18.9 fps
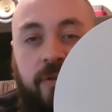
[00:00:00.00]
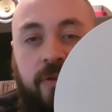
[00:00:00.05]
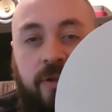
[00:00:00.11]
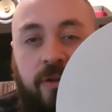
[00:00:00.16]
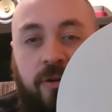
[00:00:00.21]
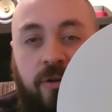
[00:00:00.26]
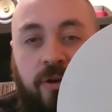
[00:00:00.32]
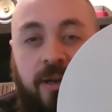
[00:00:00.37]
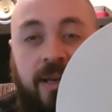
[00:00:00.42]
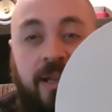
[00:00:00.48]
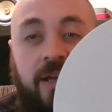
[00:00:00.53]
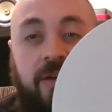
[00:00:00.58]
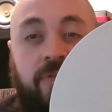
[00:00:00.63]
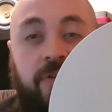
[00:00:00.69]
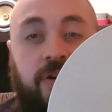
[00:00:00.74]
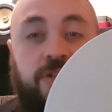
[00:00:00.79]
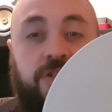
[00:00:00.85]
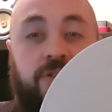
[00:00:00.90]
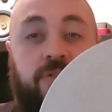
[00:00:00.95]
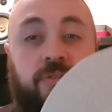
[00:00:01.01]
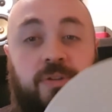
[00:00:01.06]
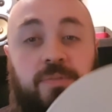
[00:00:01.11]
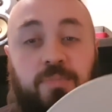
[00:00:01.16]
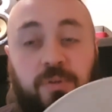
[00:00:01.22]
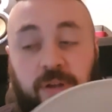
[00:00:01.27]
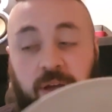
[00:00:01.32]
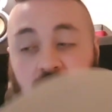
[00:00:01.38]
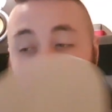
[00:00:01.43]
He got a clear version. They
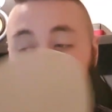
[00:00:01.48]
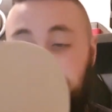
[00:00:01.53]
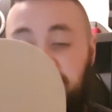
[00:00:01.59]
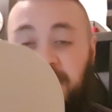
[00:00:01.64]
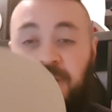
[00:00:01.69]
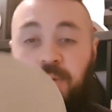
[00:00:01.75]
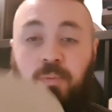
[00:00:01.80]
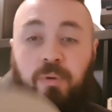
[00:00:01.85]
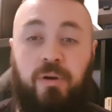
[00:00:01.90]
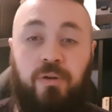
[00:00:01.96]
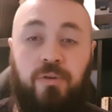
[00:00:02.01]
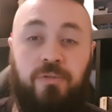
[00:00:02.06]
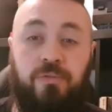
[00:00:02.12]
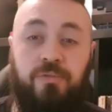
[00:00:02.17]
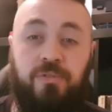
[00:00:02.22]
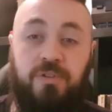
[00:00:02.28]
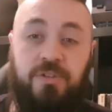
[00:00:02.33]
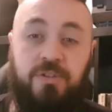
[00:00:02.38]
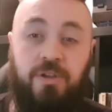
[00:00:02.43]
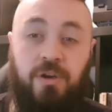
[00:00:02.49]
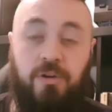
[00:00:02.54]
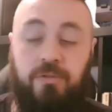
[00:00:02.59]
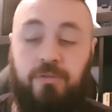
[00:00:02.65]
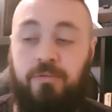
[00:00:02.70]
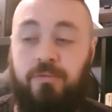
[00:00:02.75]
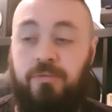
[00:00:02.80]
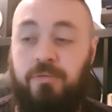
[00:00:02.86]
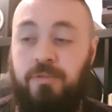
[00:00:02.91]
put out a second one called The
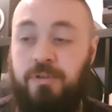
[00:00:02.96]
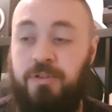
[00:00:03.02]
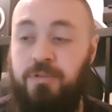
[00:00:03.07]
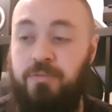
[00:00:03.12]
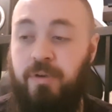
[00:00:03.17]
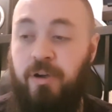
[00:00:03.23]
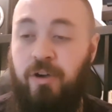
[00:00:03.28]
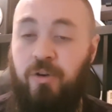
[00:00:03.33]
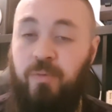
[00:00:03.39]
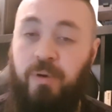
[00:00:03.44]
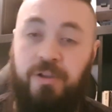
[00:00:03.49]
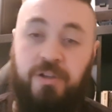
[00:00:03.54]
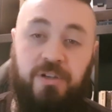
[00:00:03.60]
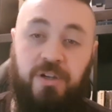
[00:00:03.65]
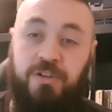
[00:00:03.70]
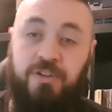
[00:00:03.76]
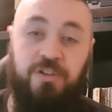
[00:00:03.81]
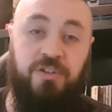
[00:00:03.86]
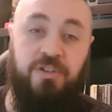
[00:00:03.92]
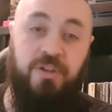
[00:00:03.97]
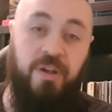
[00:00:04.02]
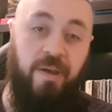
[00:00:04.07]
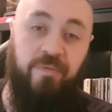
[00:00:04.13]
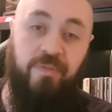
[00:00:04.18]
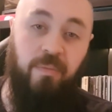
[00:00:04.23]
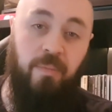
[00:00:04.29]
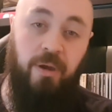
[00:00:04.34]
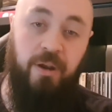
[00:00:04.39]
Skull as well, but I just didn't
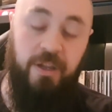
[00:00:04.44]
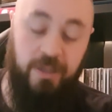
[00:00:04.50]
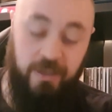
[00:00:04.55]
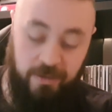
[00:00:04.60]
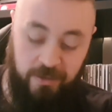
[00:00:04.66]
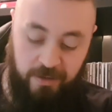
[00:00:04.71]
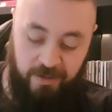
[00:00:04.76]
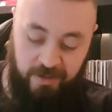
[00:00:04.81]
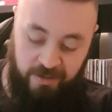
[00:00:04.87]
have the money.